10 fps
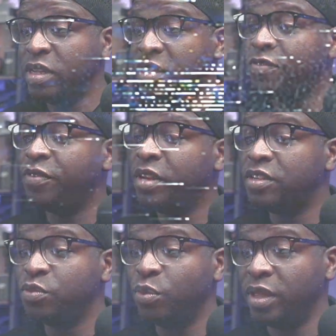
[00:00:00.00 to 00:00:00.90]
When he's
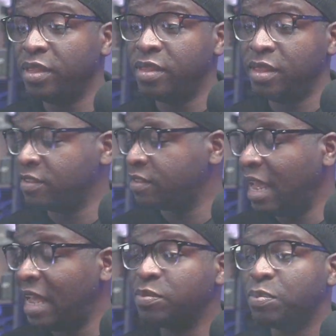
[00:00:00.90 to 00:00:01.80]
finished with
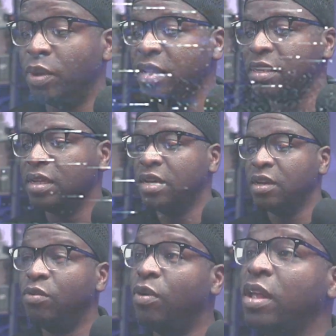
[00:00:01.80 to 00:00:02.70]
this last point,
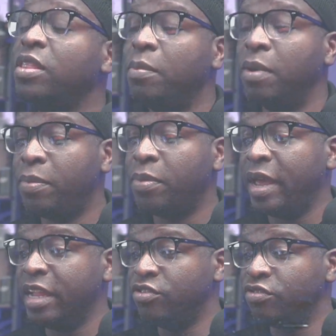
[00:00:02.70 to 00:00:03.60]
run the
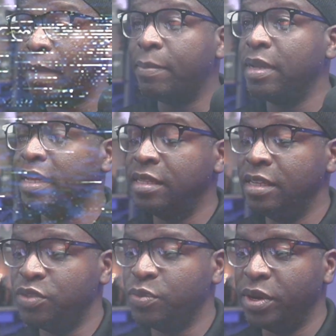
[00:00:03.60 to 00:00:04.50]
bumper and drop
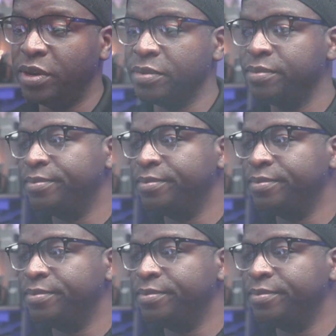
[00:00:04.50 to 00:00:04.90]
LinkedIn and Twitter.